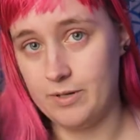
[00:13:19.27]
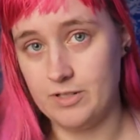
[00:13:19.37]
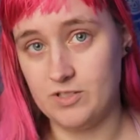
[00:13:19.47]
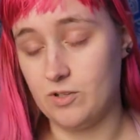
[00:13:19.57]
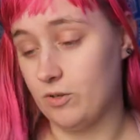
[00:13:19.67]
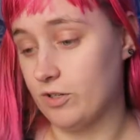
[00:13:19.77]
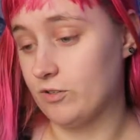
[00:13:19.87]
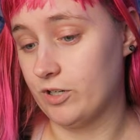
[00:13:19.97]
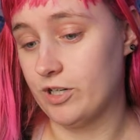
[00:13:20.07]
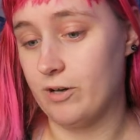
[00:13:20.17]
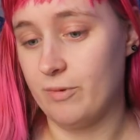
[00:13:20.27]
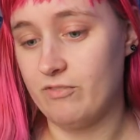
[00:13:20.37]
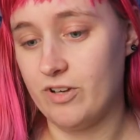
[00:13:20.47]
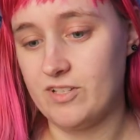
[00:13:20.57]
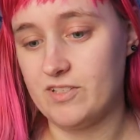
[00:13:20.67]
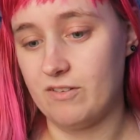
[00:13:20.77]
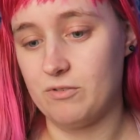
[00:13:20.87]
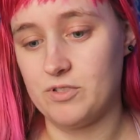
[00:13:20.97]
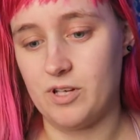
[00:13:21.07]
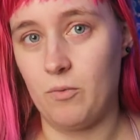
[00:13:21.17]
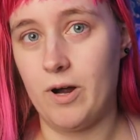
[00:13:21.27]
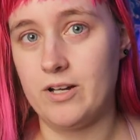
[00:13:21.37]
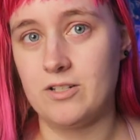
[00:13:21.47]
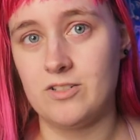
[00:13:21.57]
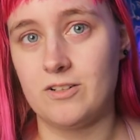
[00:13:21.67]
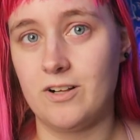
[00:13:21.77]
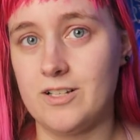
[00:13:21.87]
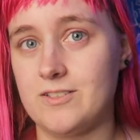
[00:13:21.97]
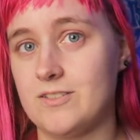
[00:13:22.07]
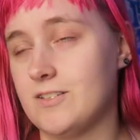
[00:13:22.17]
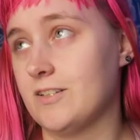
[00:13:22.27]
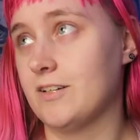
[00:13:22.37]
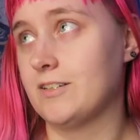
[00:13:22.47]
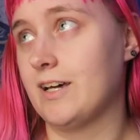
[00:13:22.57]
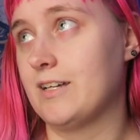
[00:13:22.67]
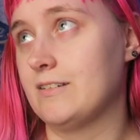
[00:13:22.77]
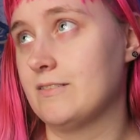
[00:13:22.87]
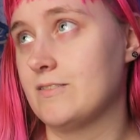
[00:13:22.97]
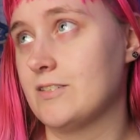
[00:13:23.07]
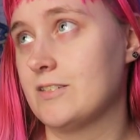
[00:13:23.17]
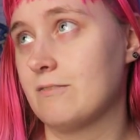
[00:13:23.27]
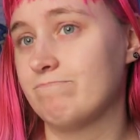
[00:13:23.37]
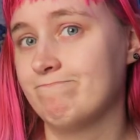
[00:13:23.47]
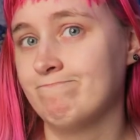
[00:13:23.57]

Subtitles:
it's totally crooked on my face. Everyone's like, why does your glasses sit like that? And I'm just like,